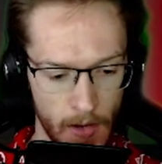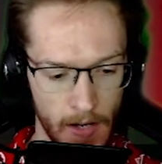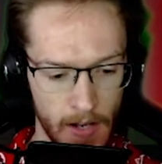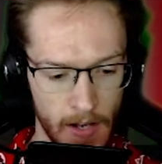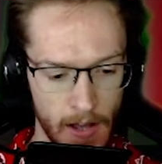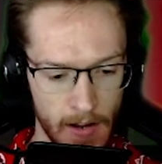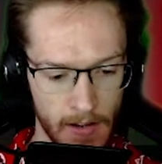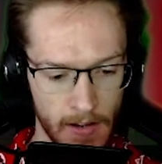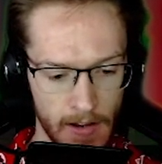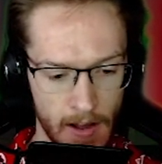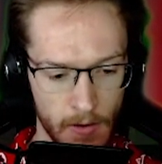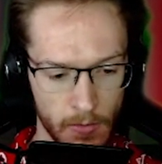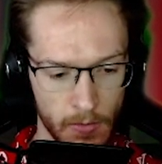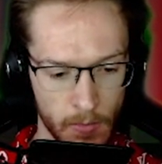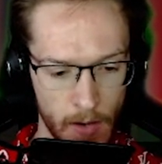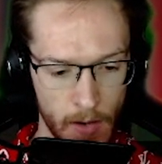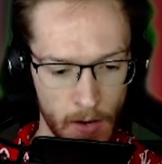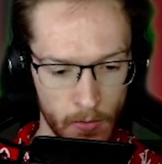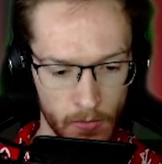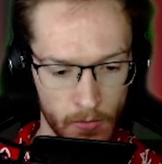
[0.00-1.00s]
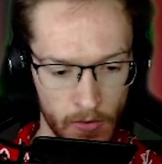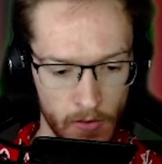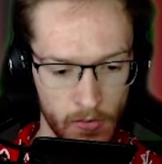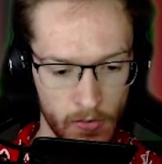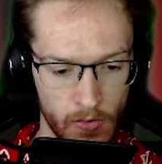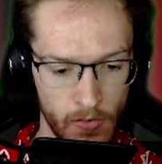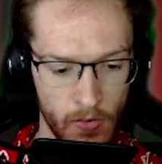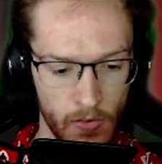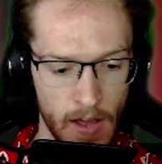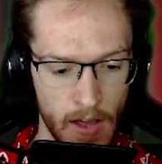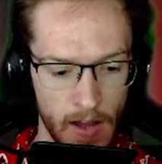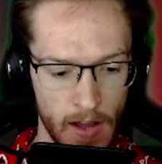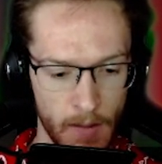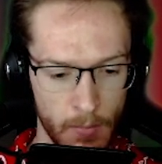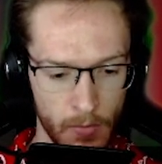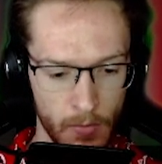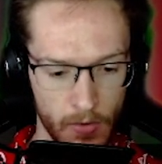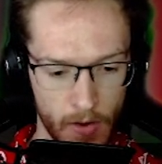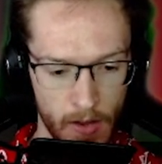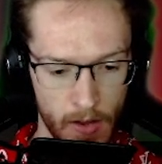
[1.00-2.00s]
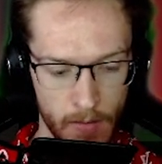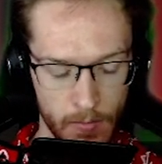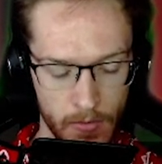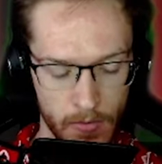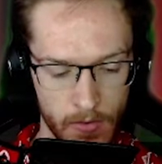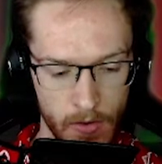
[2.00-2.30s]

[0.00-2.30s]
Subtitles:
luck now as well. So let's just do that a couple times.